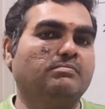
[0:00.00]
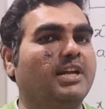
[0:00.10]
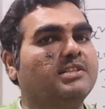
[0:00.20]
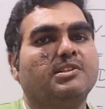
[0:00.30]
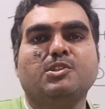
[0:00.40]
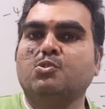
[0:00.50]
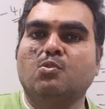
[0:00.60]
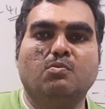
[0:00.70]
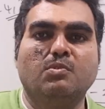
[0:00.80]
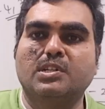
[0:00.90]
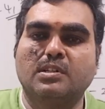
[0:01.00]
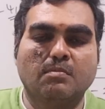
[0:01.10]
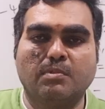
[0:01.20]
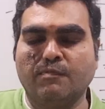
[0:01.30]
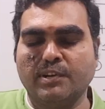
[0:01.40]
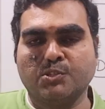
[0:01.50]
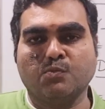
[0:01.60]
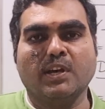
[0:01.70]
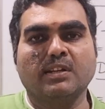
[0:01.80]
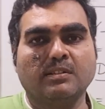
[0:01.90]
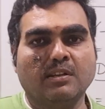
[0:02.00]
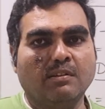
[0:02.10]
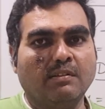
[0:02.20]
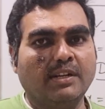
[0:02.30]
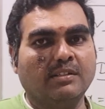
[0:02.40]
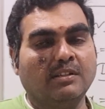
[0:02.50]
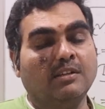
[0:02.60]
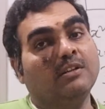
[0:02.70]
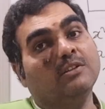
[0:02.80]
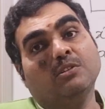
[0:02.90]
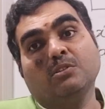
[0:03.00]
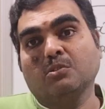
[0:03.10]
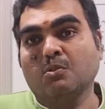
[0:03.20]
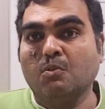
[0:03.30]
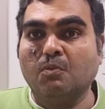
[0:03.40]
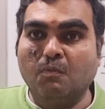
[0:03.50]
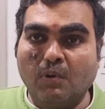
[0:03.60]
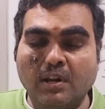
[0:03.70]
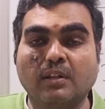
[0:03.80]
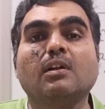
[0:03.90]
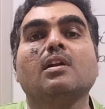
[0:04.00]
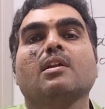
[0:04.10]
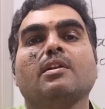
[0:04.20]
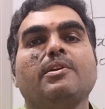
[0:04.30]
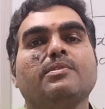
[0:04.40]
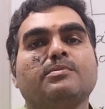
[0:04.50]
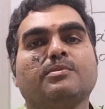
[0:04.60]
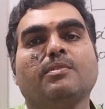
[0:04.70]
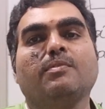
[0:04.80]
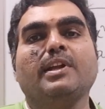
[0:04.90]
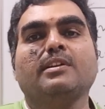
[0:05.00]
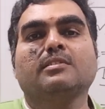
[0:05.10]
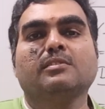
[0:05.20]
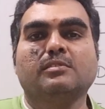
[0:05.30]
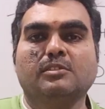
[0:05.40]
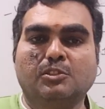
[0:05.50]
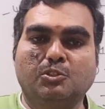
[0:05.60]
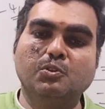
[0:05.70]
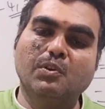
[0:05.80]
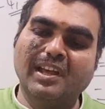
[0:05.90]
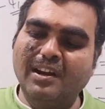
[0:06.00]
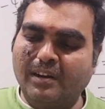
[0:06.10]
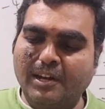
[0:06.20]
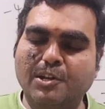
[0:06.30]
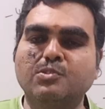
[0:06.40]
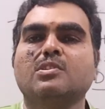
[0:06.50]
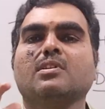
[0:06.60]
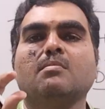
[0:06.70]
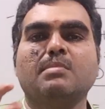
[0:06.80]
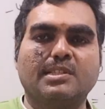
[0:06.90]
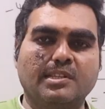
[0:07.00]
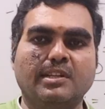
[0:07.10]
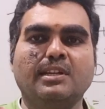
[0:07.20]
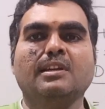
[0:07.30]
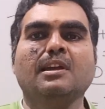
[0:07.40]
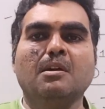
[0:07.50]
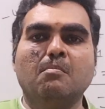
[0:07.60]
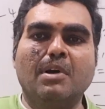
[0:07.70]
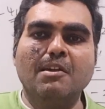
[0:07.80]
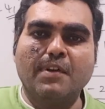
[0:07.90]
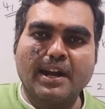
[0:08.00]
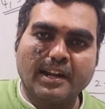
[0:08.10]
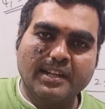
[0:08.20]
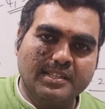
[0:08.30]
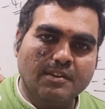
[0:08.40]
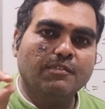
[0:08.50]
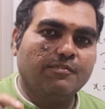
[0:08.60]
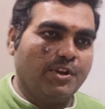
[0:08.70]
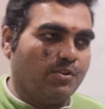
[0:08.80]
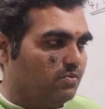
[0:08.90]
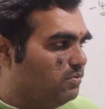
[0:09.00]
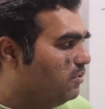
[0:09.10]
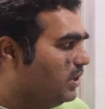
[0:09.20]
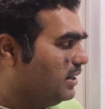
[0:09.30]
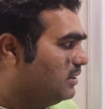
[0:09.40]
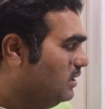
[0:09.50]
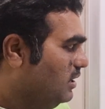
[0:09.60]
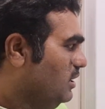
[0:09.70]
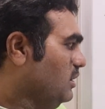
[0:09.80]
The answer is no, it's not perfect square, right? So what are the alternatives, right? So you can reduce the complexity by factorizing 52, right?